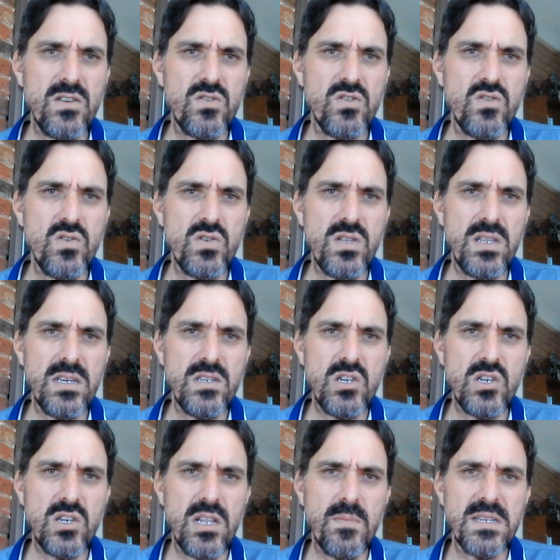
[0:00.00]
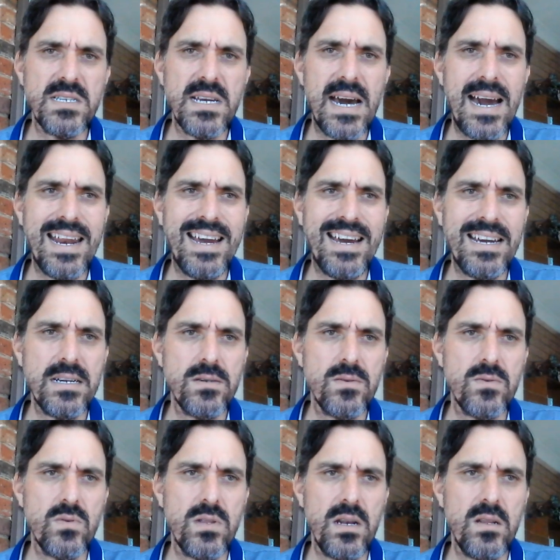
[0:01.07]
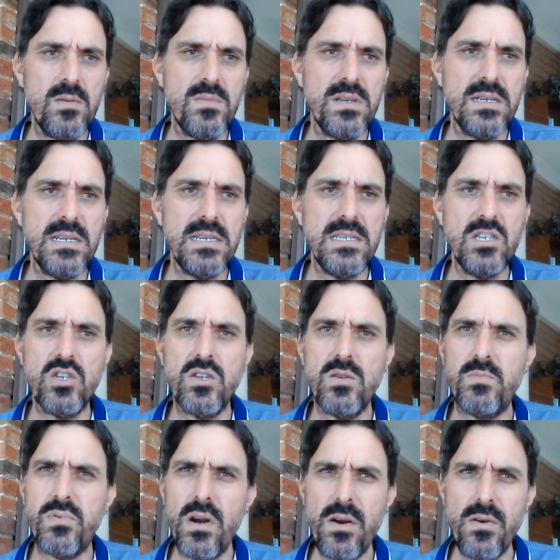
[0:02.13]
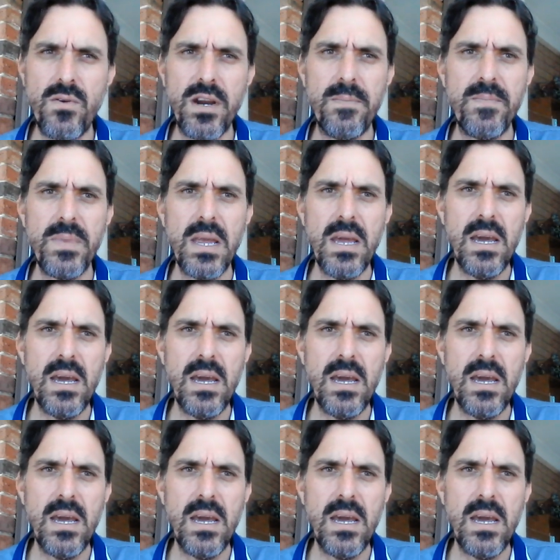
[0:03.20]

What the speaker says: introduced the Edition Limitada, or the limited edition program.